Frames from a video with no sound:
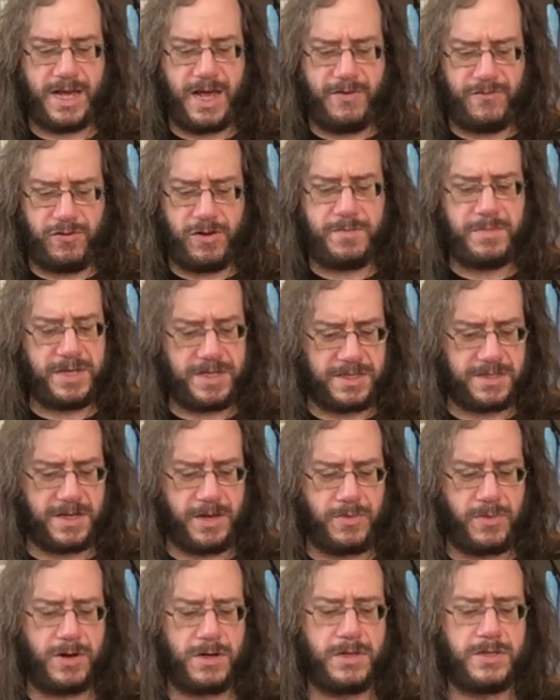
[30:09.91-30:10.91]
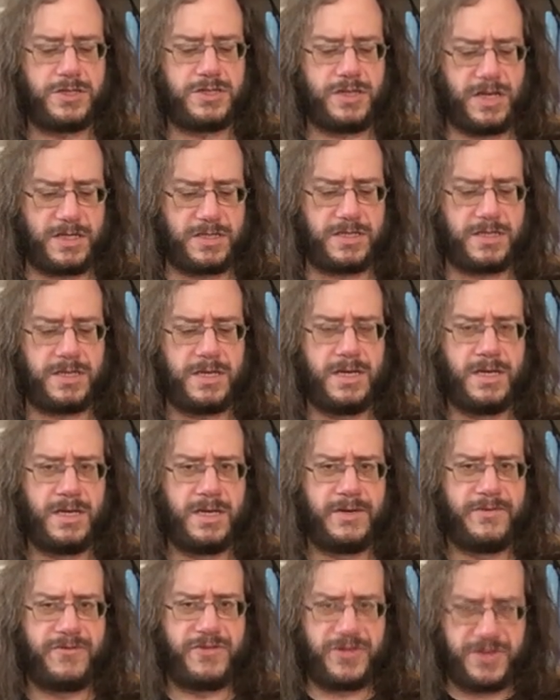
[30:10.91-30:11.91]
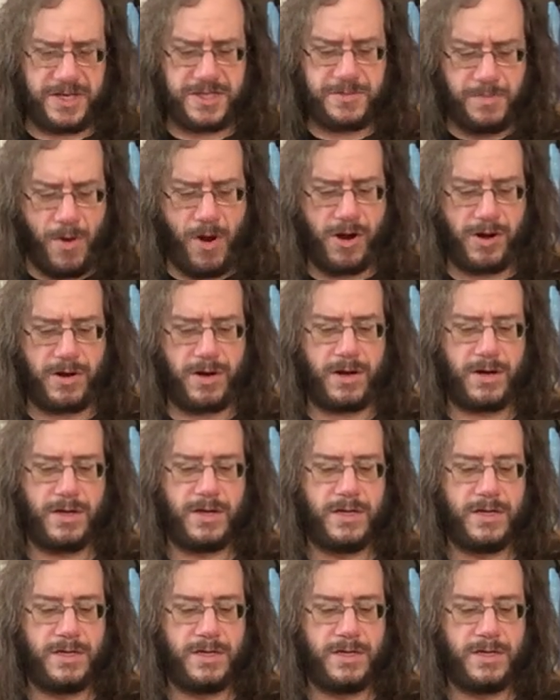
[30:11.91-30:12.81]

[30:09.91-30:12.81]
every midsummer just for this marker.